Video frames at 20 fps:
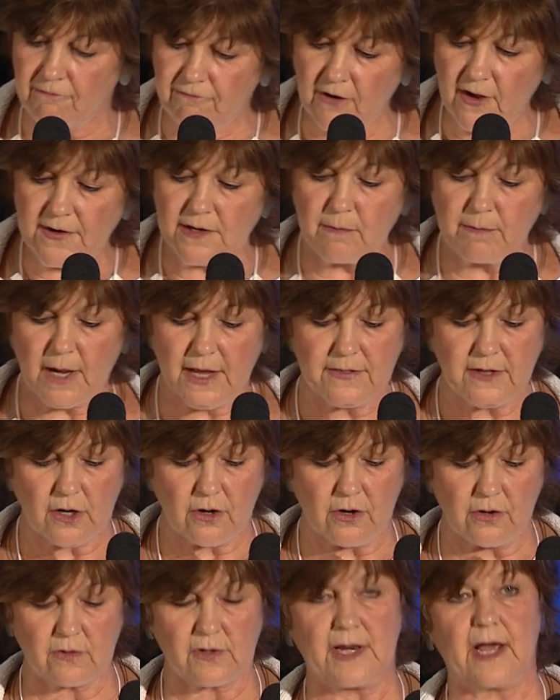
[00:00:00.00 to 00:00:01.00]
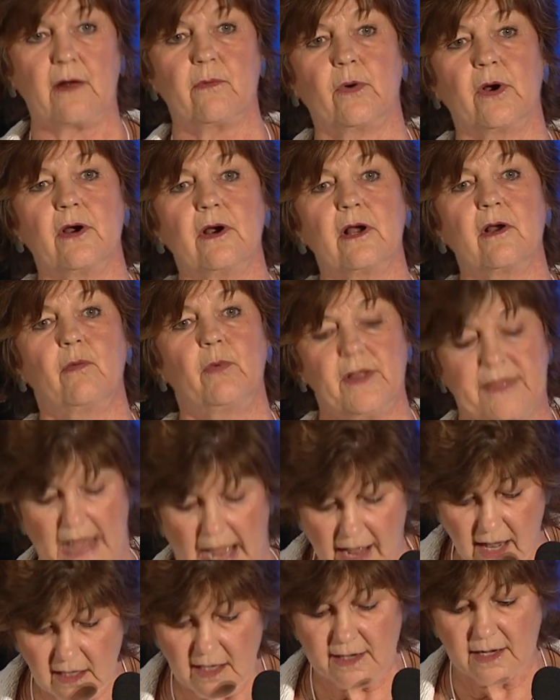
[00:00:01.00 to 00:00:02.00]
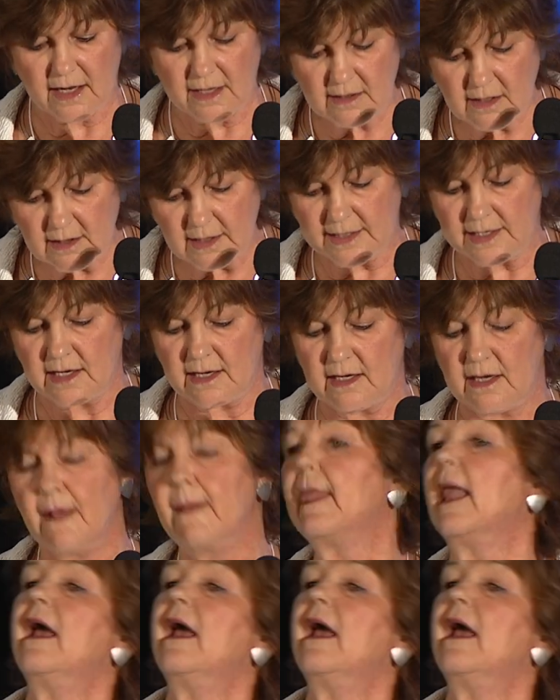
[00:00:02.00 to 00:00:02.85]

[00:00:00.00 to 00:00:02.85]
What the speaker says: funded by the Koch Network, with Alec in the lead,